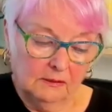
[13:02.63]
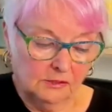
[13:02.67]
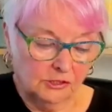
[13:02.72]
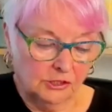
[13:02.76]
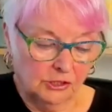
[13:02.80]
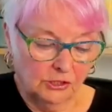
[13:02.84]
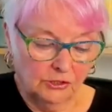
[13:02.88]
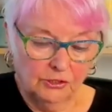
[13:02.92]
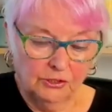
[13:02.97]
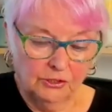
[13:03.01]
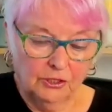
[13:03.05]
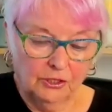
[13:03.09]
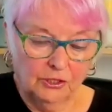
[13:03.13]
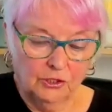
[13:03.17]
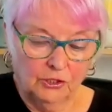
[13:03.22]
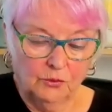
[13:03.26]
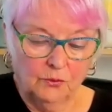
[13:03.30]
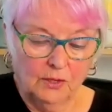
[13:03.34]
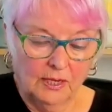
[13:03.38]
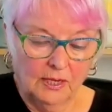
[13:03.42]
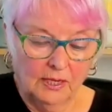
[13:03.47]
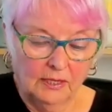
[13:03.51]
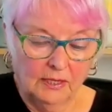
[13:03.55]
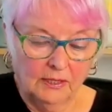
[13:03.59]
So,
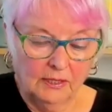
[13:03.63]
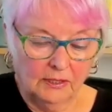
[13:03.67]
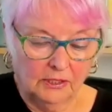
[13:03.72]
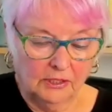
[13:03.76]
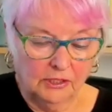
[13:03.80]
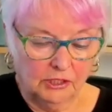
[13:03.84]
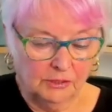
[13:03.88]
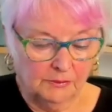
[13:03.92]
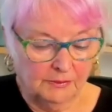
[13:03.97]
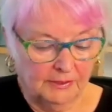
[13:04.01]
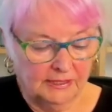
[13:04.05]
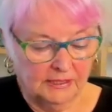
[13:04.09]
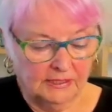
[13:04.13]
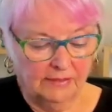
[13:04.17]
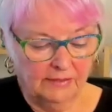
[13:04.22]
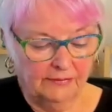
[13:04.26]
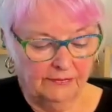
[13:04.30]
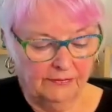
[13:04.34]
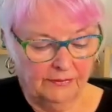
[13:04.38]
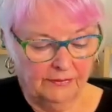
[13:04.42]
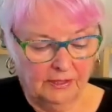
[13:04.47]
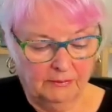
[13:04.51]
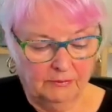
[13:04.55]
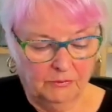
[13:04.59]
you are going to be
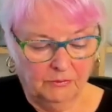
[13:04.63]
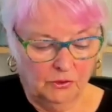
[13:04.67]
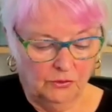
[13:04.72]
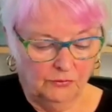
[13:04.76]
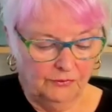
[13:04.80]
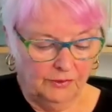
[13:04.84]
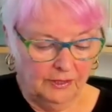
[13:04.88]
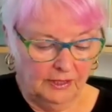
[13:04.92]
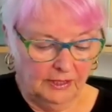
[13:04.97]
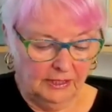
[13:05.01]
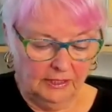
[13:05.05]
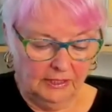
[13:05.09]
definitely moving